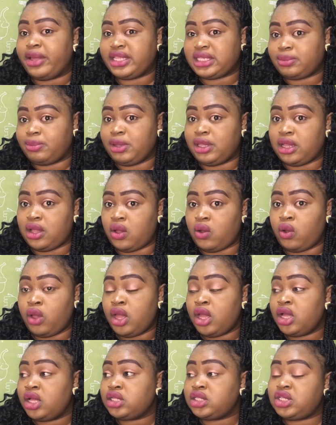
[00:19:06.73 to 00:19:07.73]
below
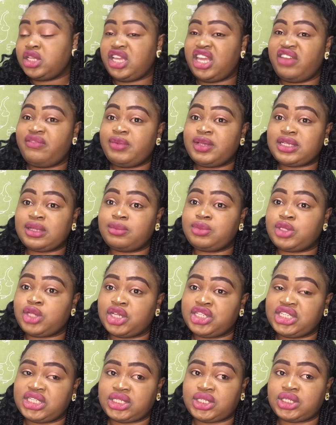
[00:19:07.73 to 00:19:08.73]
to give me some
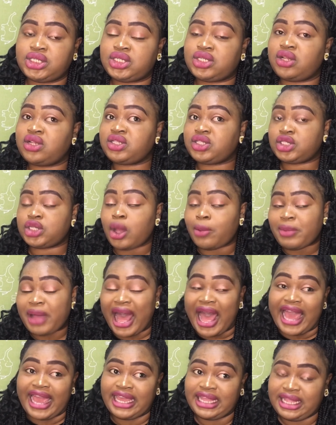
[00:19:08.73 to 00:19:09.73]
suggestions or some
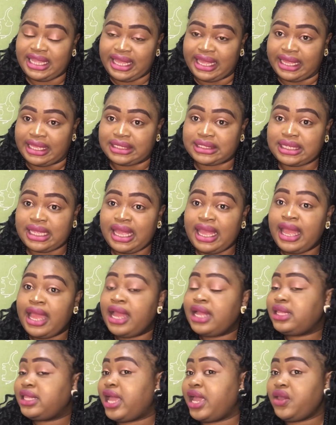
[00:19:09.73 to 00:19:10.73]
ideas.
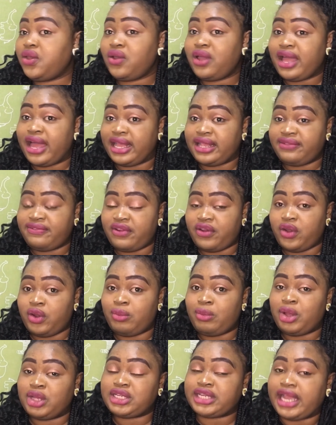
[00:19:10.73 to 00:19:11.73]
Thank you guys very
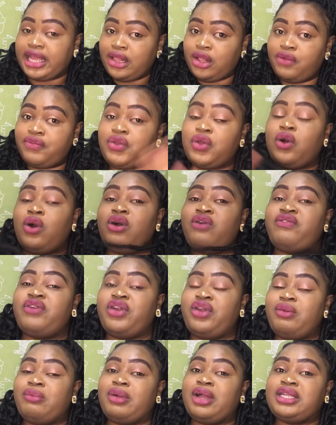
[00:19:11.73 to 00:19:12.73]
much. I love you all very
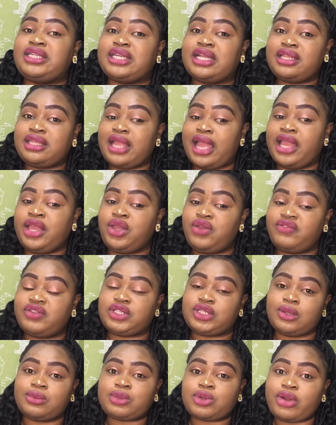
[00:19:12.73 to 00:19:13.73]
much, and thank you for
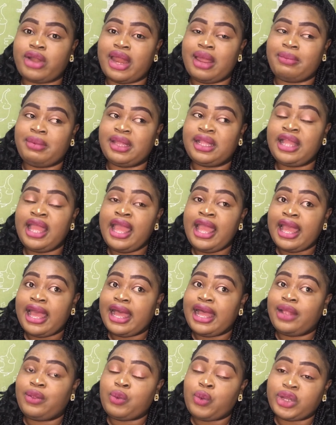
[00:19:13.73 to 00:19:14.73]
subscribing and
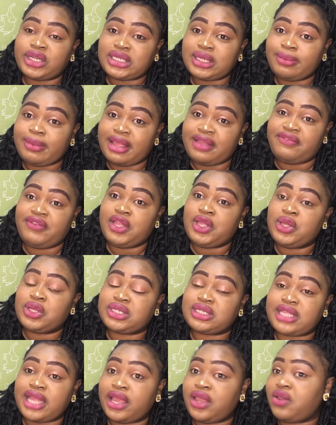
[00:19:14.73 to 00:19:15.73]
watching my videos.
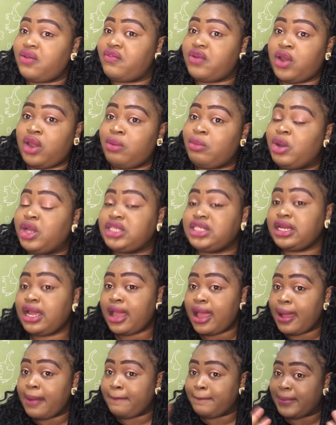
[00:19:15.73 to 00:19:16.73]
Thank you very much. Bye